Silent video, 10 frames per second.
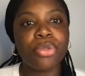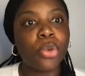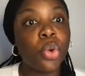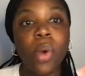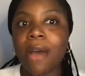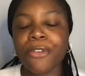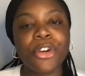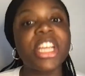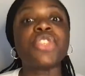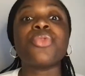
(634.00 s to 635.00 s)
whoever
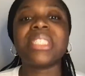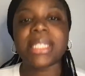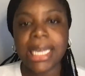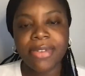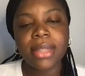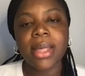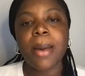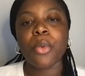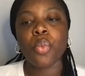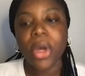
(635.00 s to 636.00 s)
is receiving
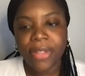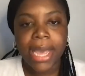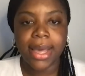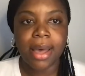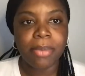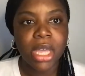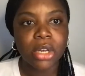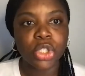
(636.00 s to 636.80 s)
them when they come in.